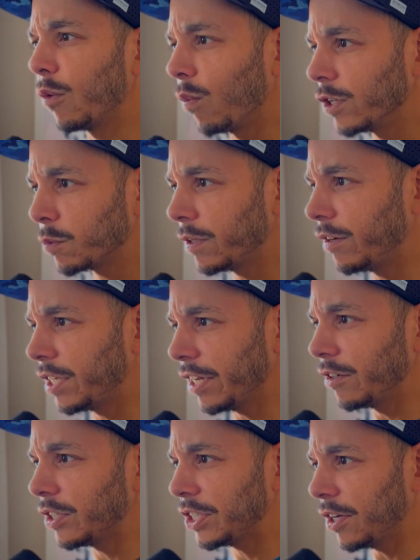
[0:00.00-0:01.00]
ones where you tell
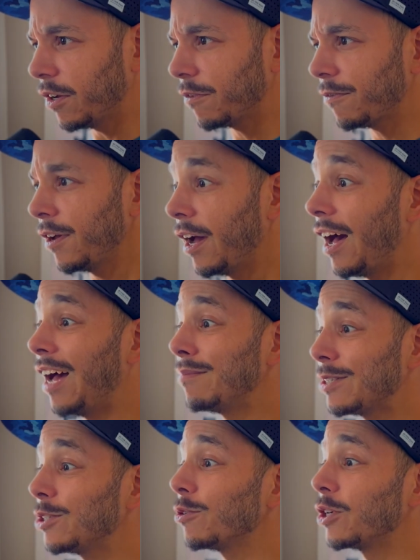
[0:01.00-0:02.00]
yourself, I'm
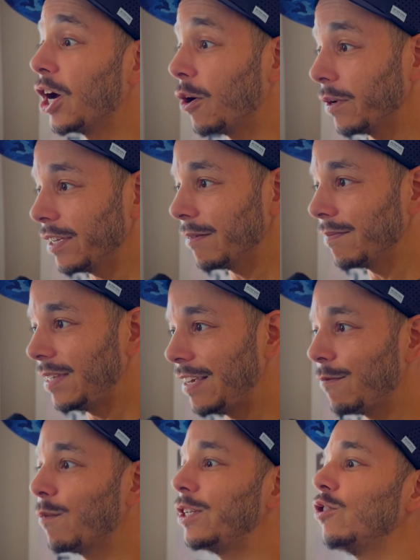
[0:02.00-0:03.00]
still going,
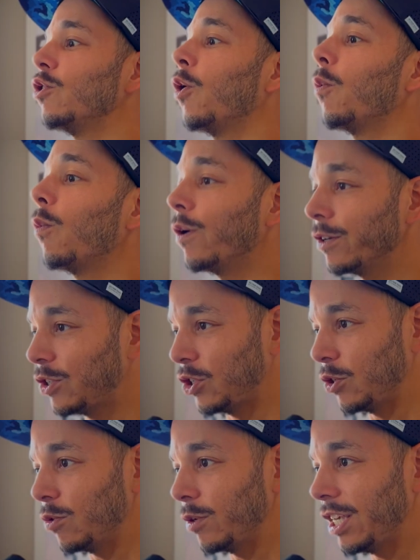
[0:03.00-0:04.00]
even when you don't want
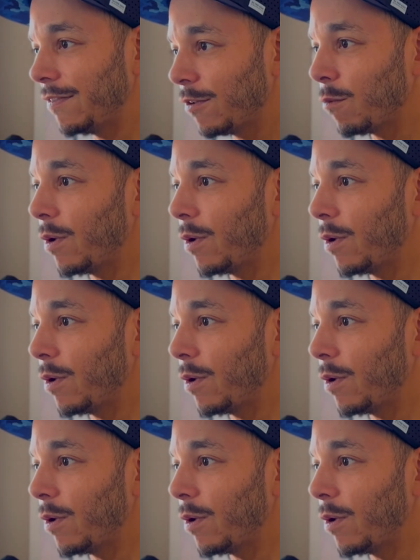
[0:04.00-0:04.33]
to, even